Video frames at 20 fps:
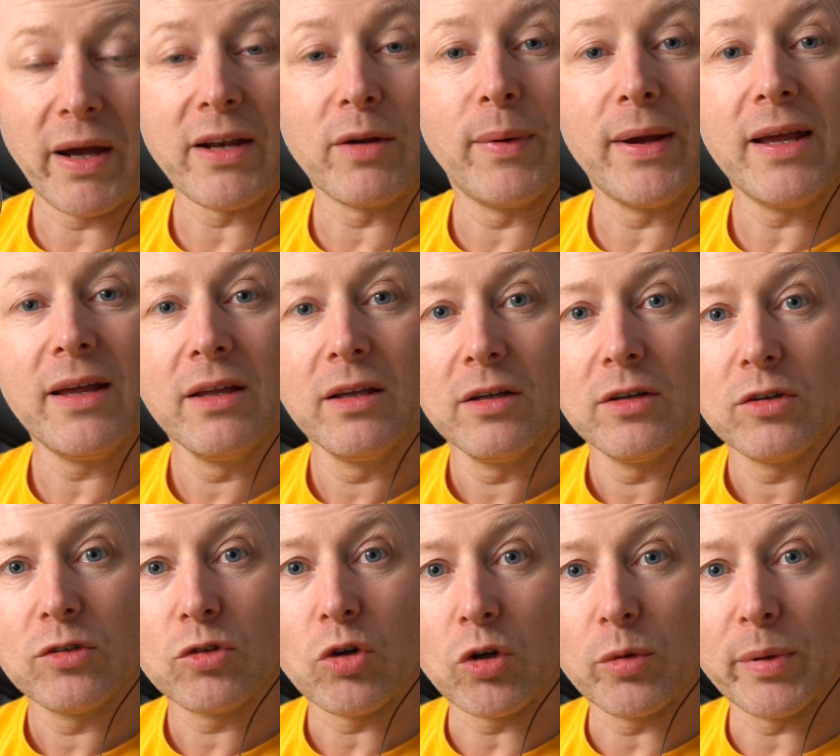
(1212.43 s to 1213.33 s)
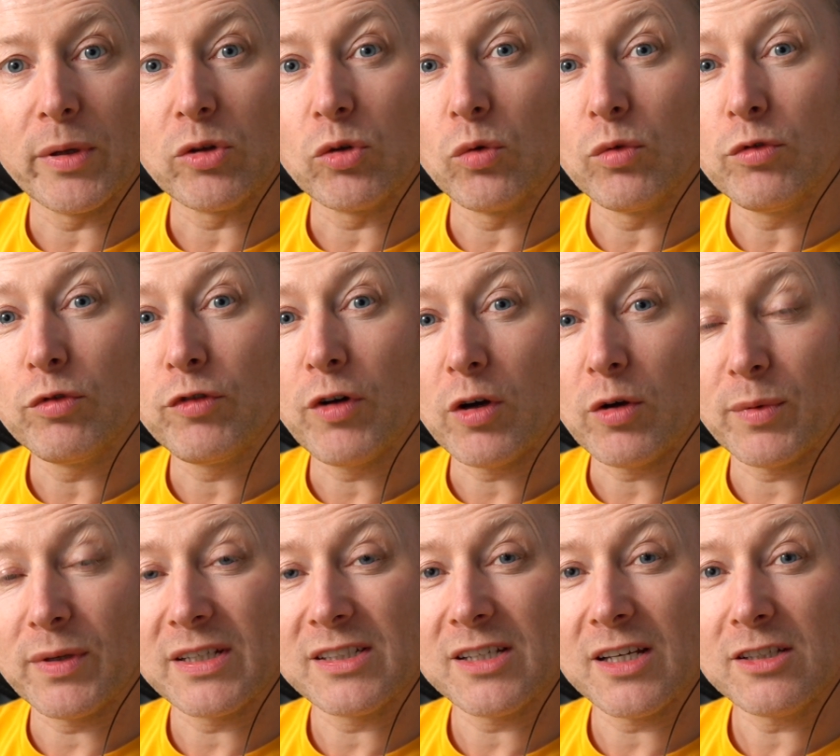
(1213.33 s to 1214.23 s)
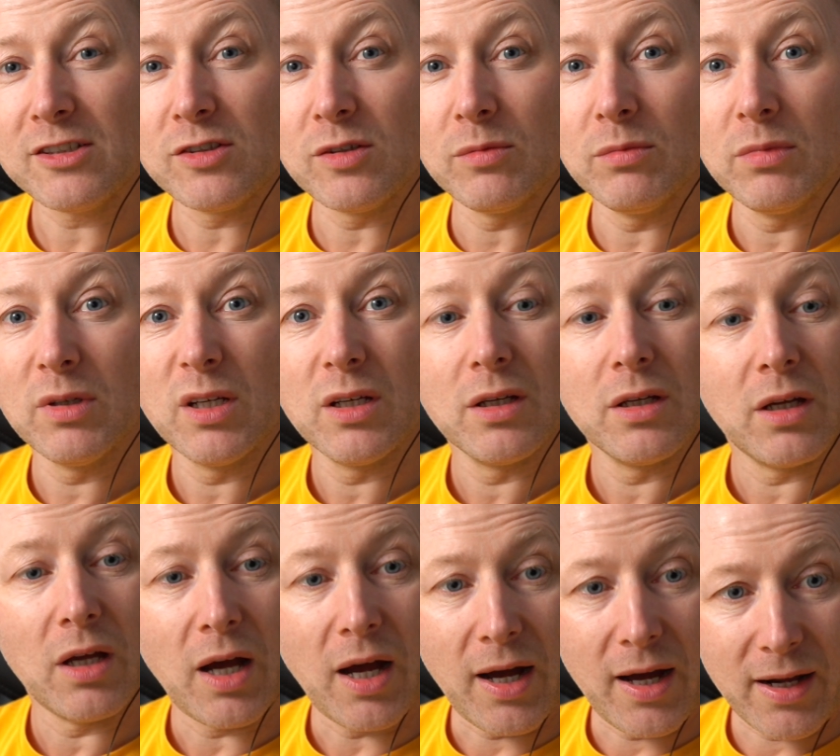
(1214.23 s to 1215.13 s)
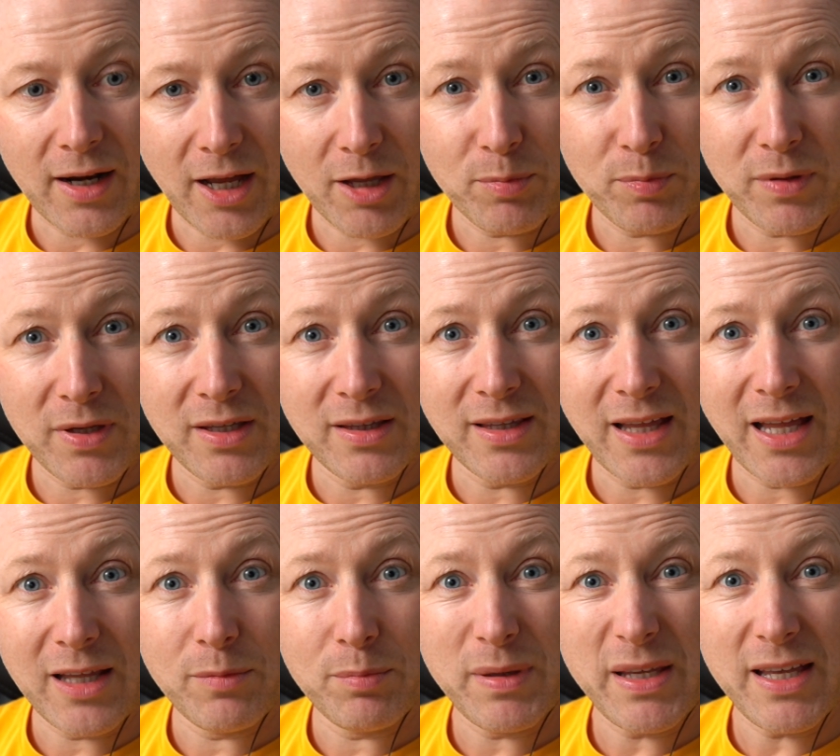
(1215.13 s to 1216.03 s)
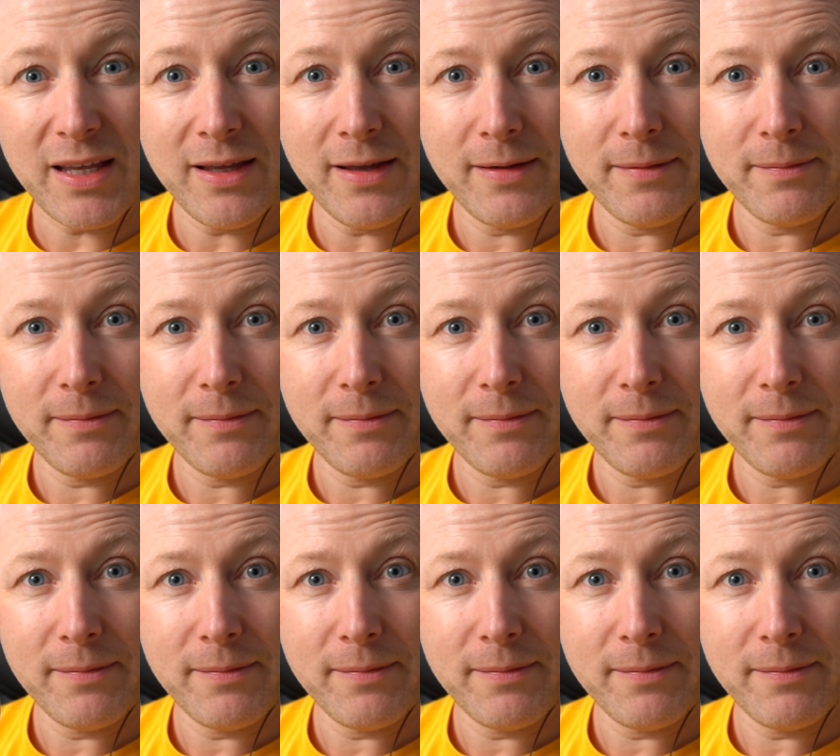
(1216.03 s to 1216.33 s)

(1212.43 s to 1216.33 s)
the way, talking about don't fuck with the system, R I P Ned Beatty.